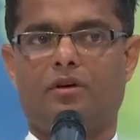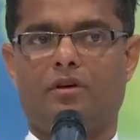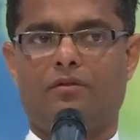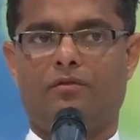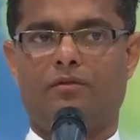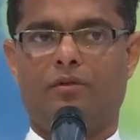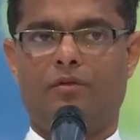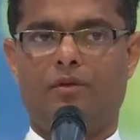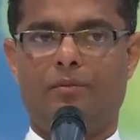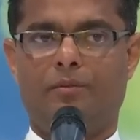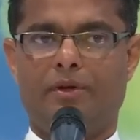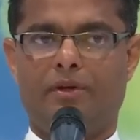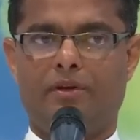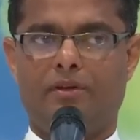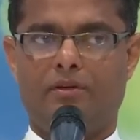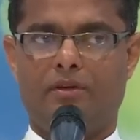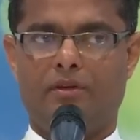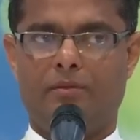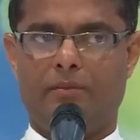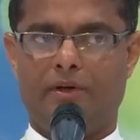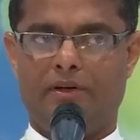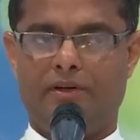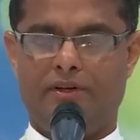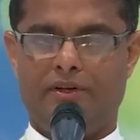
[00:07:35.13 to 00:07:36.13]
We will begin
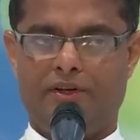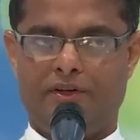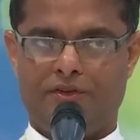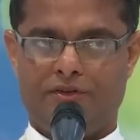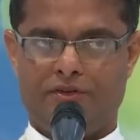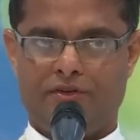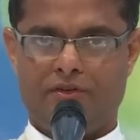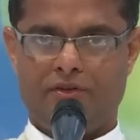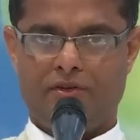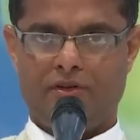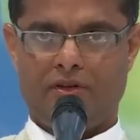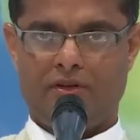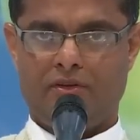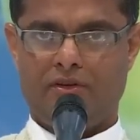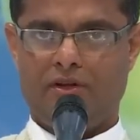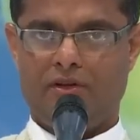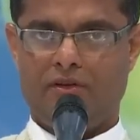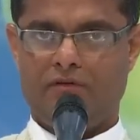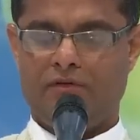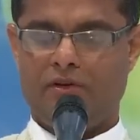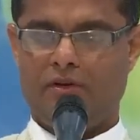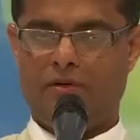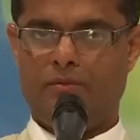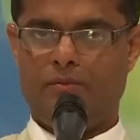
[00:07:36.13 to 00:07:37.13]
the meditation and
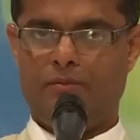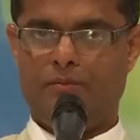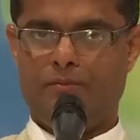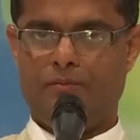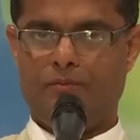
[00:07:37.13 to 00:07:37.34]
then we'll